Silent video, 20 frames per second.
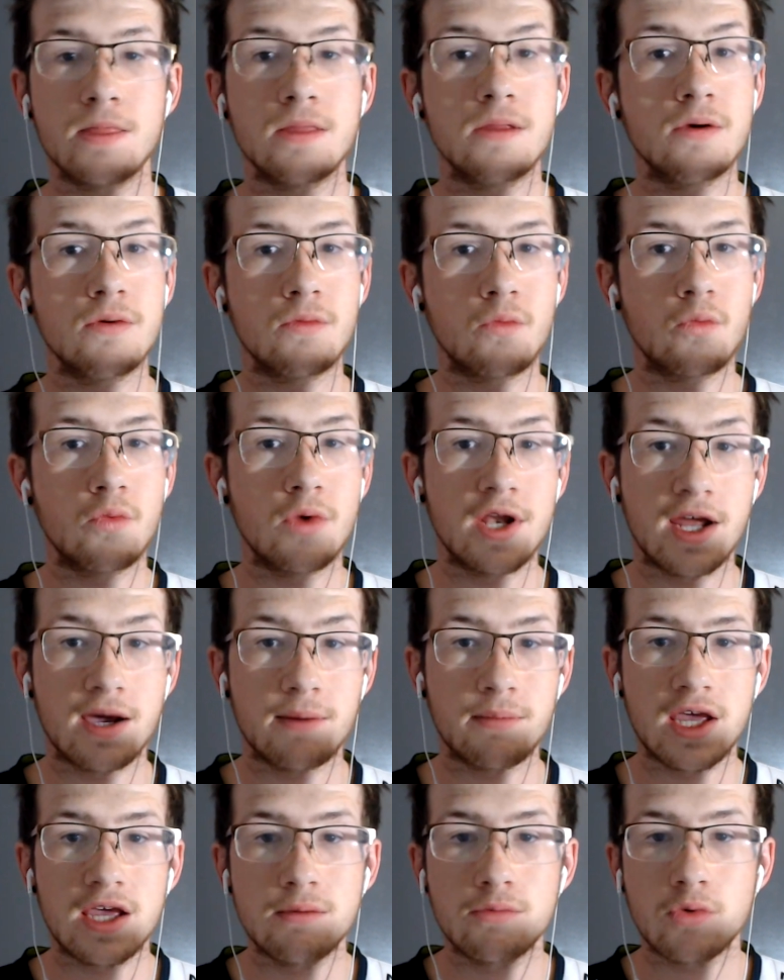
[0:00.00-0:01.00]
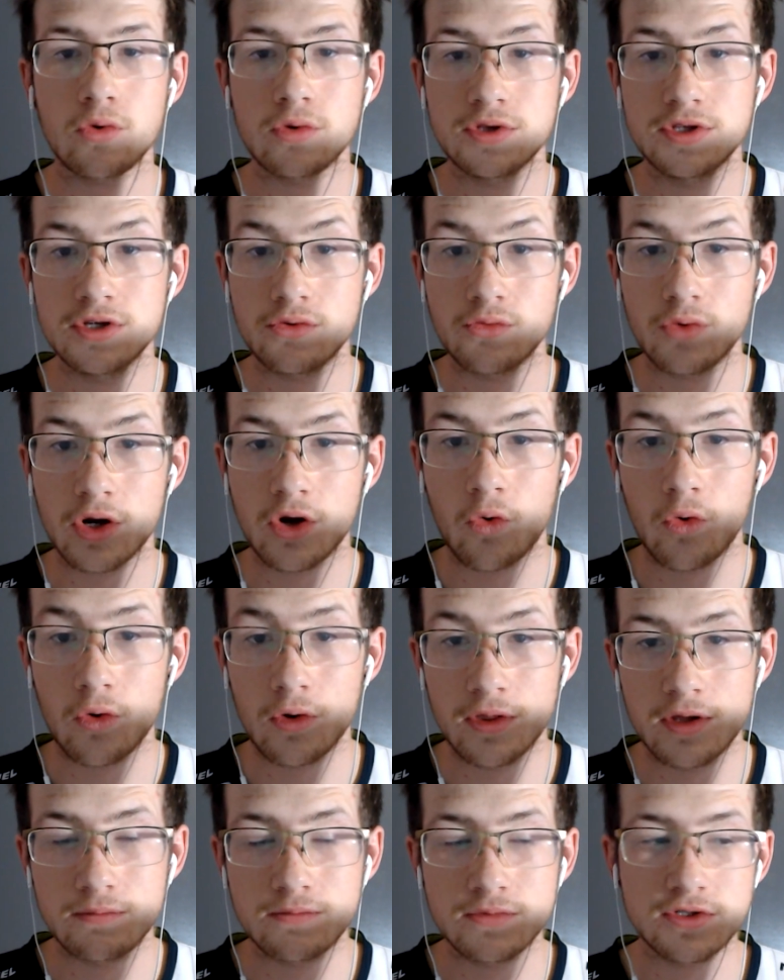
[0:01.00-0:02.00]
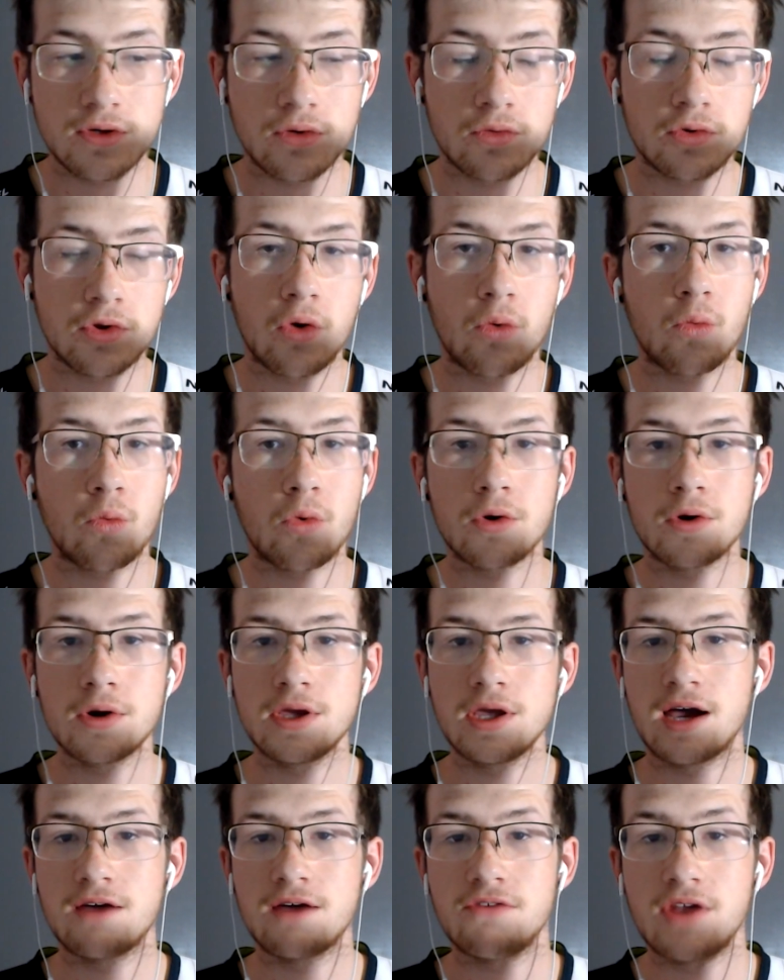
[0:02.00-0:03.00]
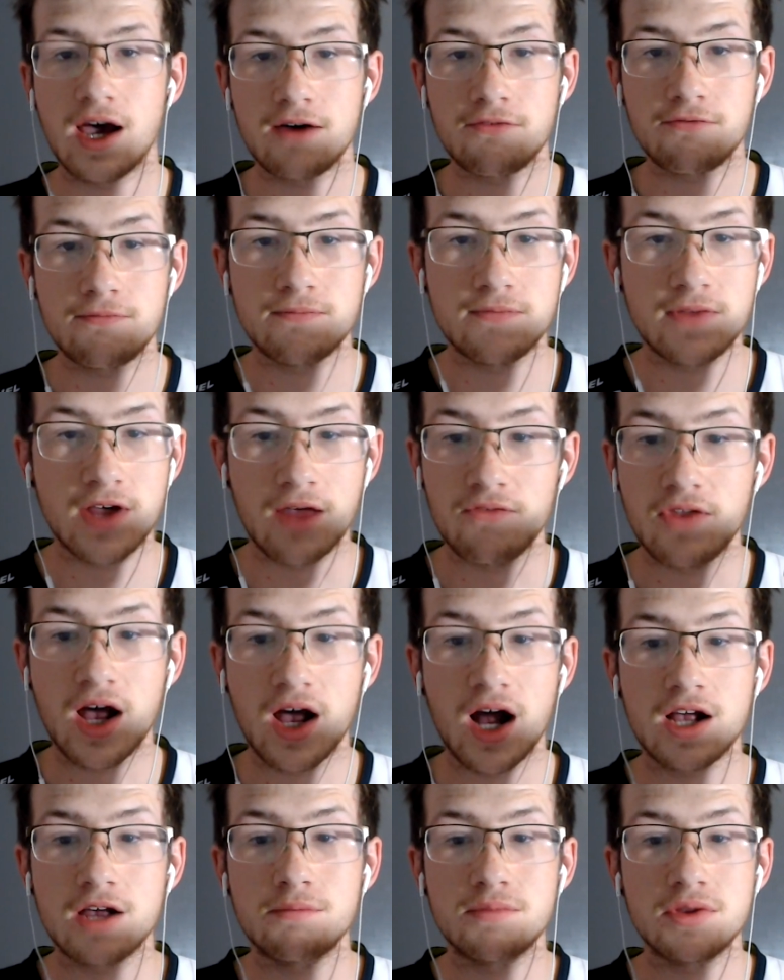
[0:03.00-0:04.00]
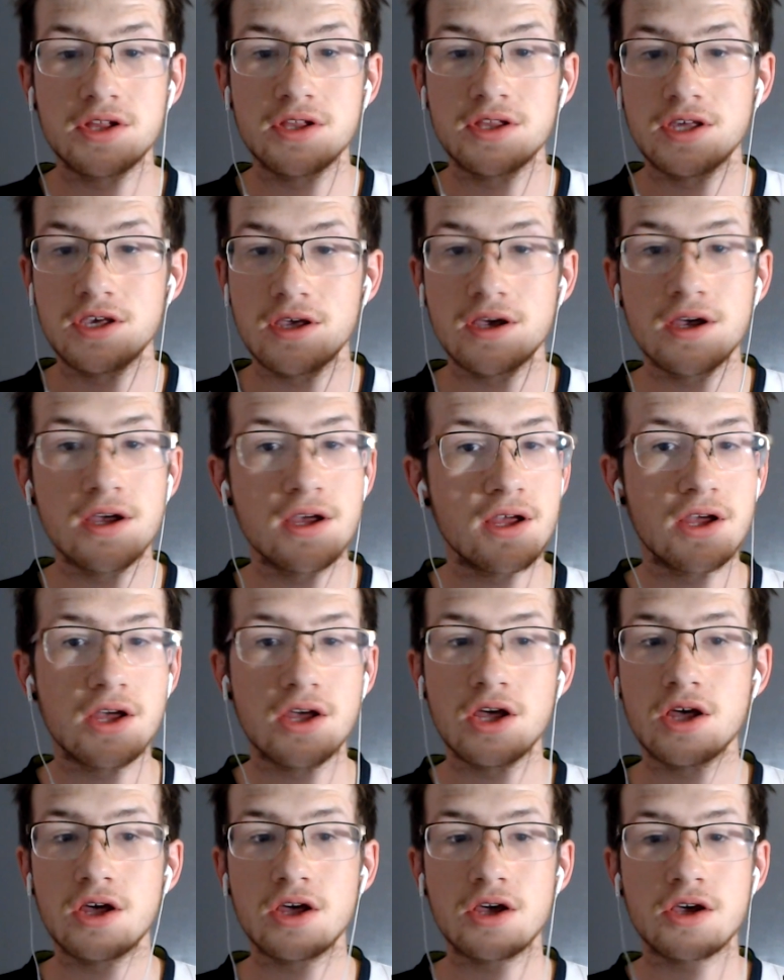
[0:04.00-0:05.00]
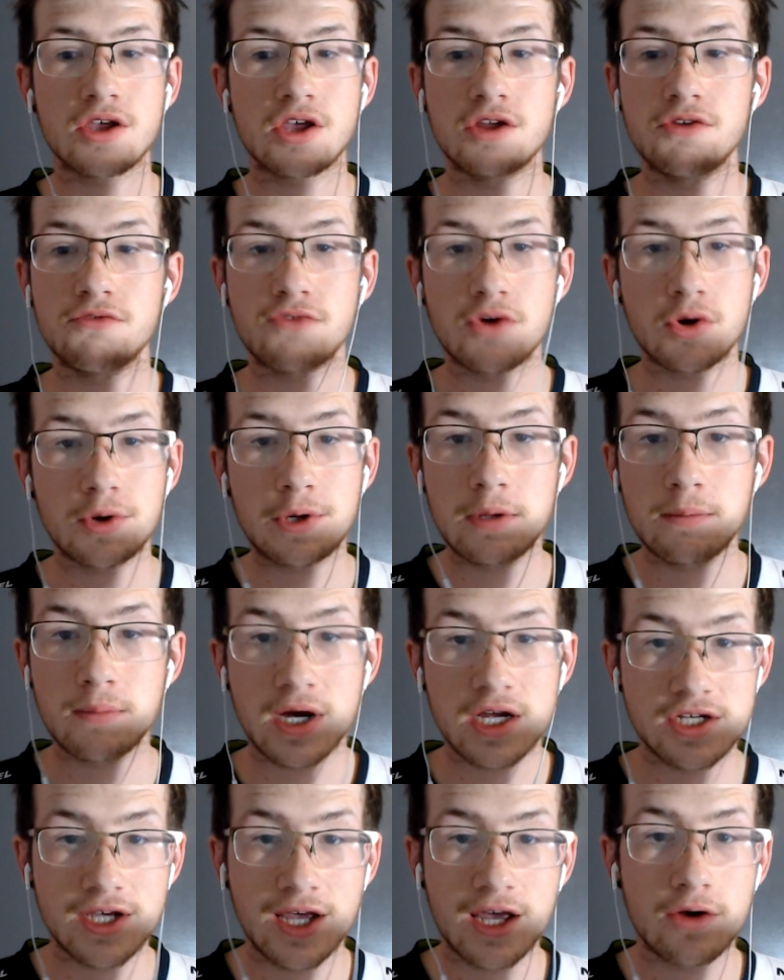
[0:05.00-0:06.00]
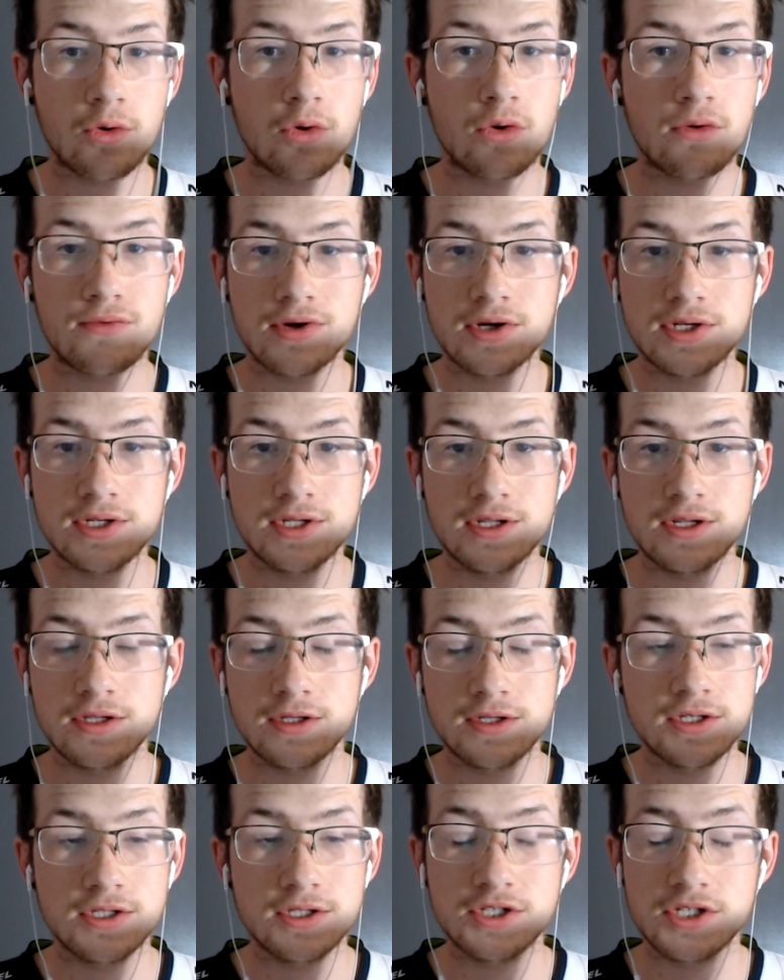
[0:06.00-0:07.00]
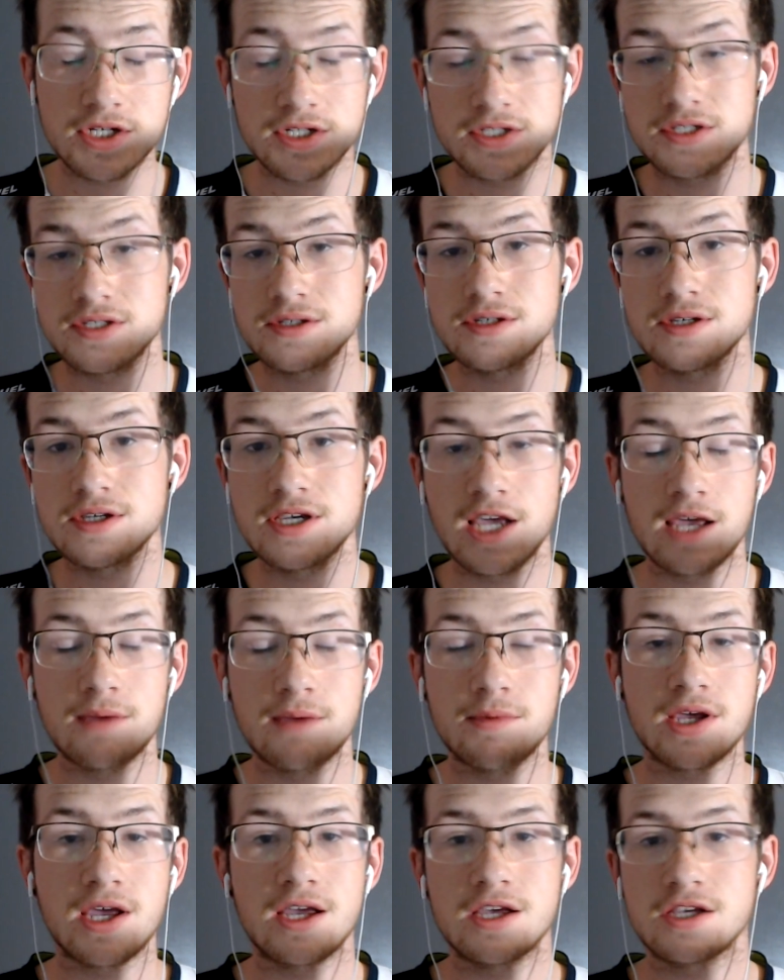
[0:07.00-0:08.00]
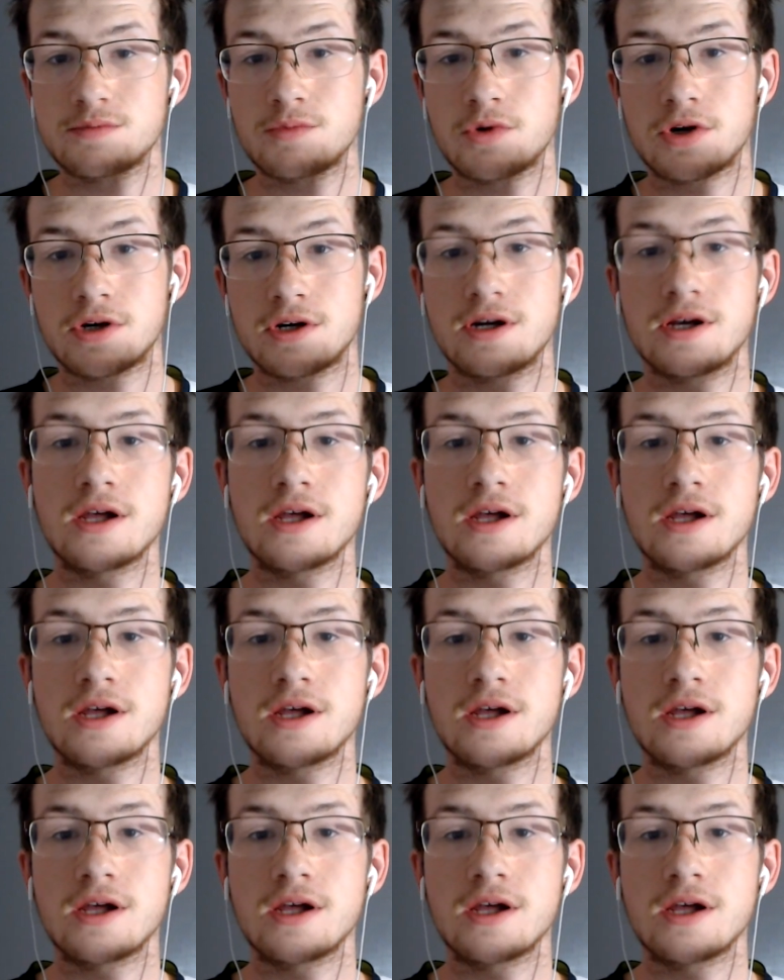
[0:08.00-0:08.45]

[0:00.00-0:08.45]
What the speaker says: when I'm able to record them. So don't worry, I've not completely converted my channel over into just gaming ASMR.